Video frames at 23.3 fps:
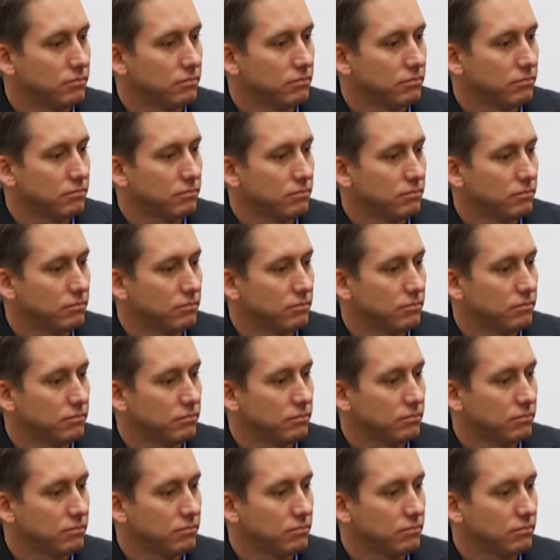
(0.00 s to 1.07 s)

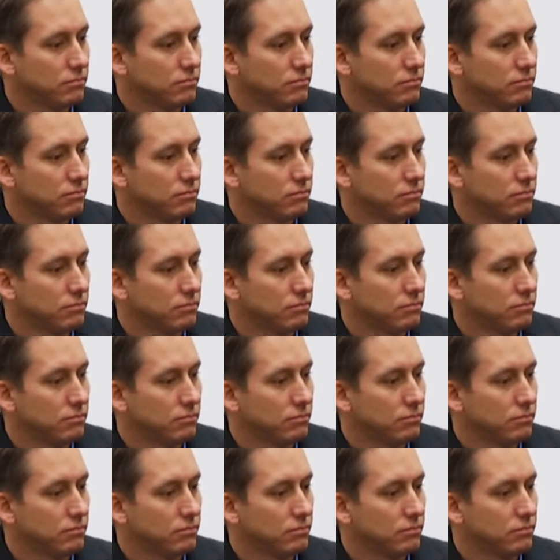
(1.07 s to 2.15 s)

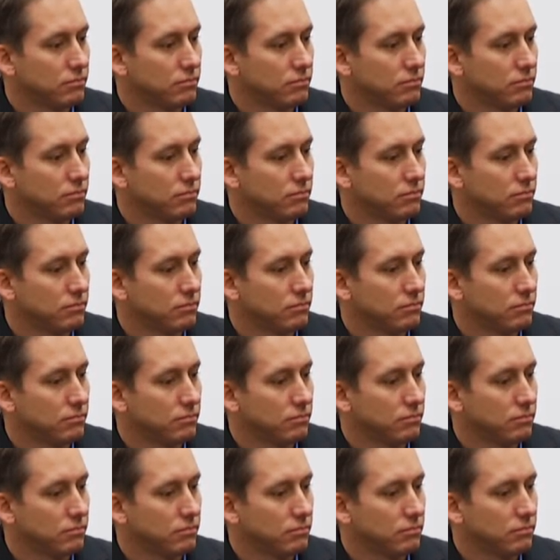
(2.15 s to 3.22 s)

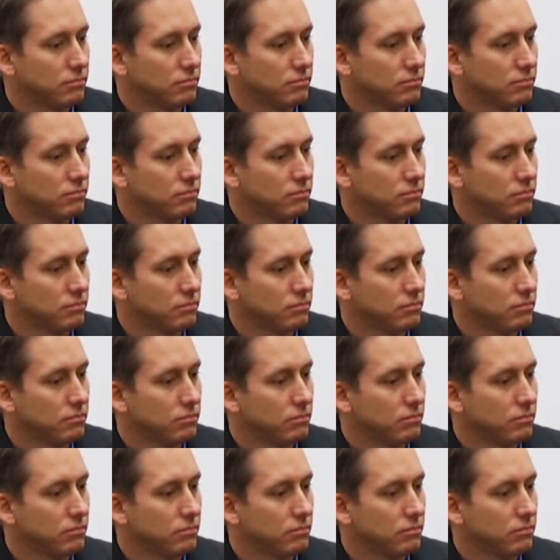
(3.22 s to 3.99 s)
[no speech]